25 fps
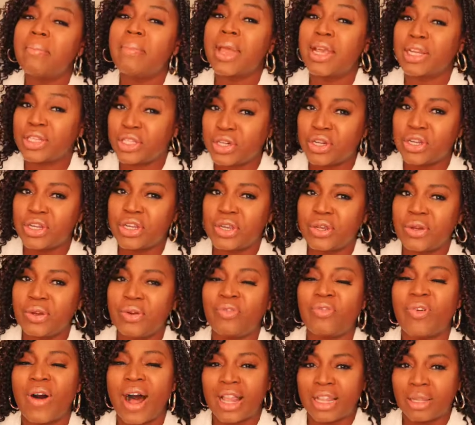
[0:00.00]
make sure
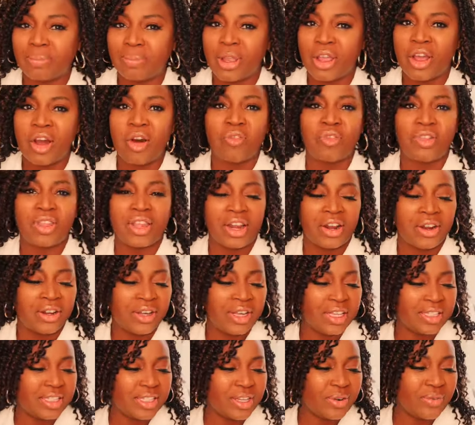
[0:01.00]
you follow me over there
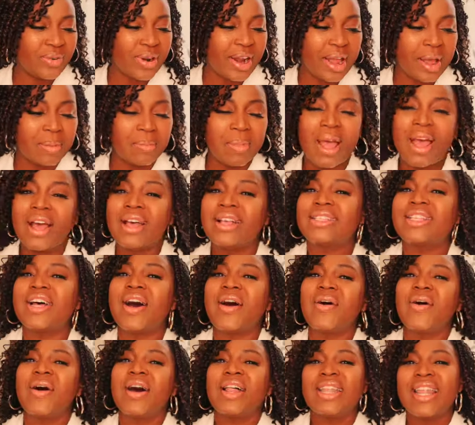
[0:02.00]
on Instagram.
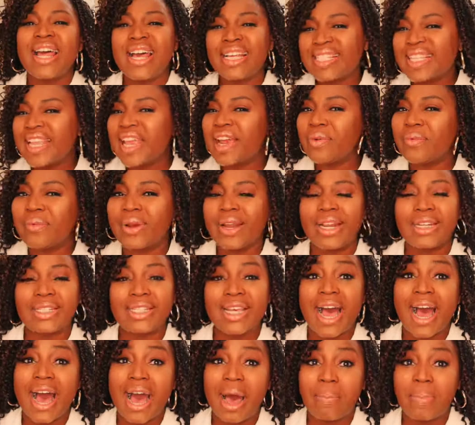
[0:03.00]
So let's get ready
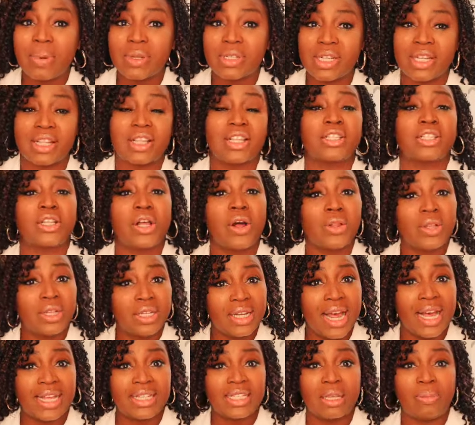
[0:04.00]
to hop into this
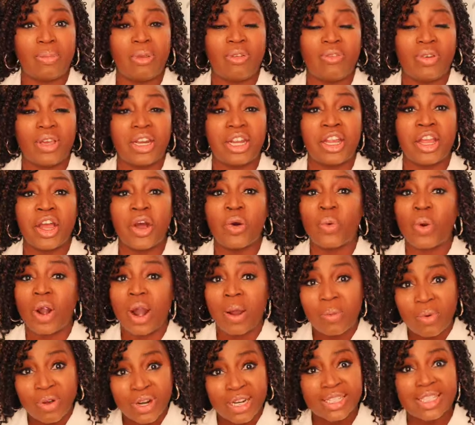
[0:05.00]
colonoscopy video,
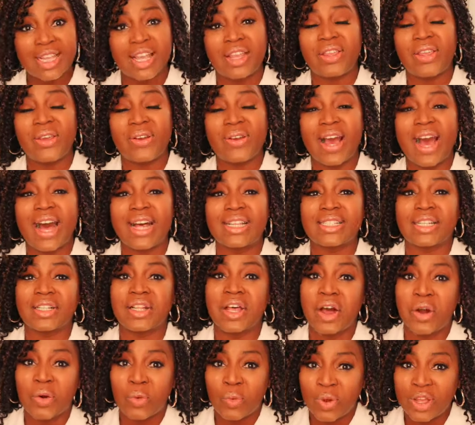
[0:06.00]
where I'm going to take you guys
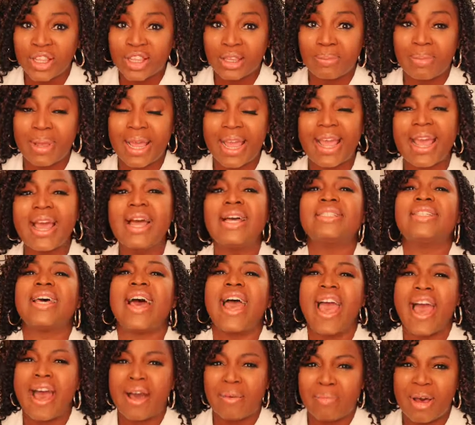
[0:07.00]
along with me to
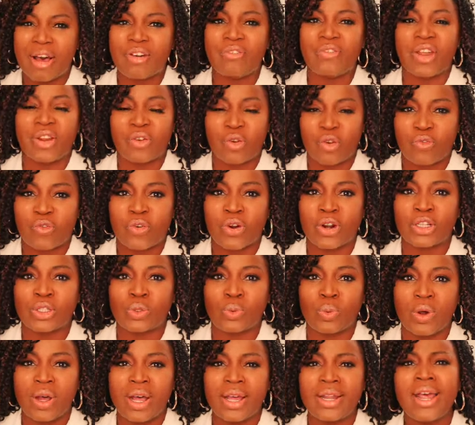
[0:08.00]
have my very
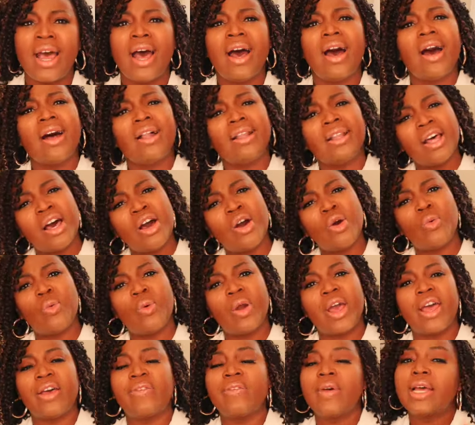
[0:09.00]
first one, along
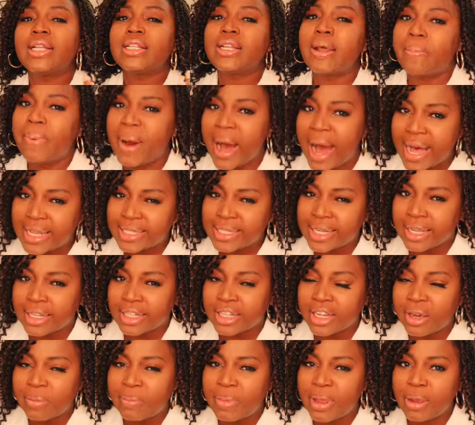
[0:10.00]
with deposit a
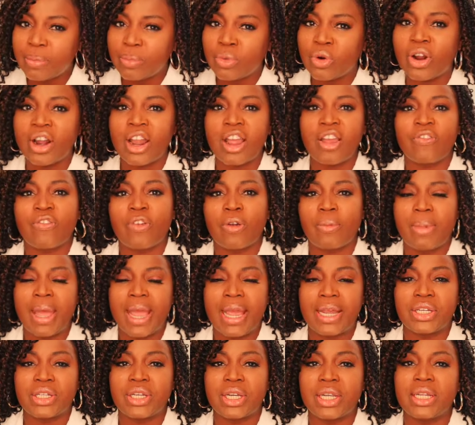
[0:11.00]
little bit more
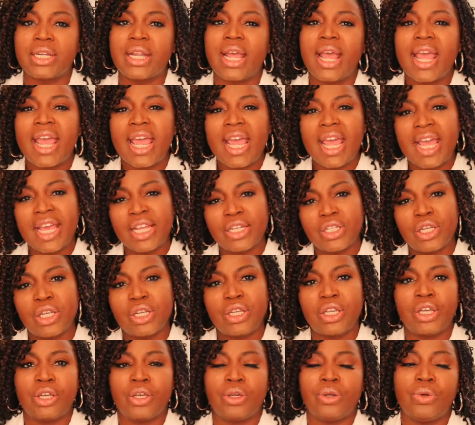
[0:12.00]
information
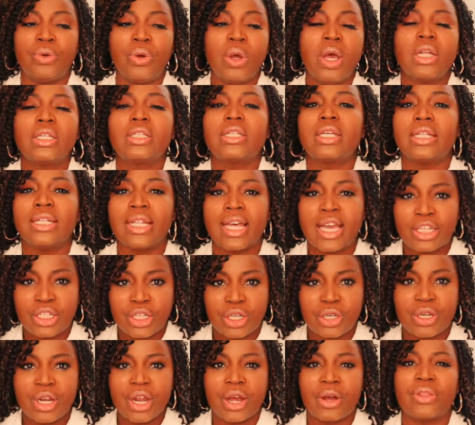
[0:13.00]
into you to
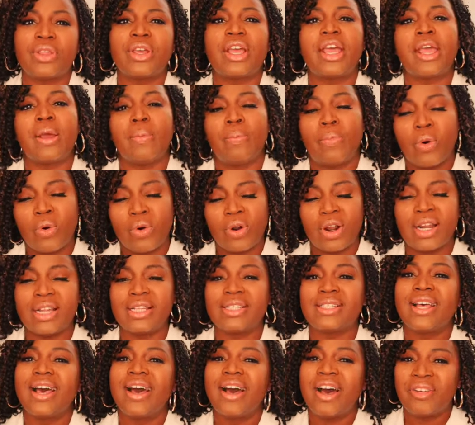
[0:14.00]
let you know the
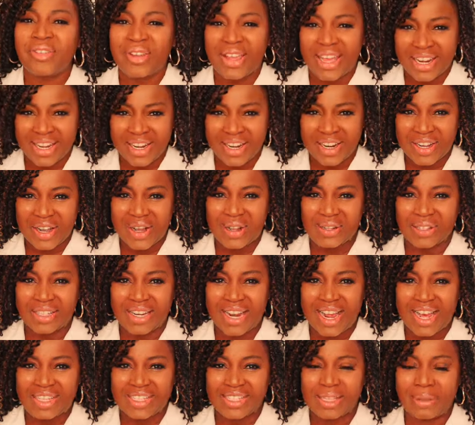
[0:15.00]
importance of getting a
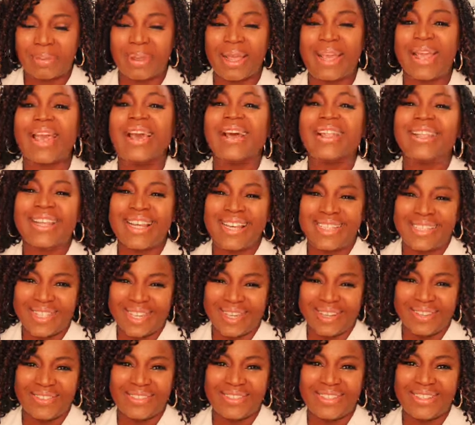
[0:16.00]
colonoscopy. Let's go.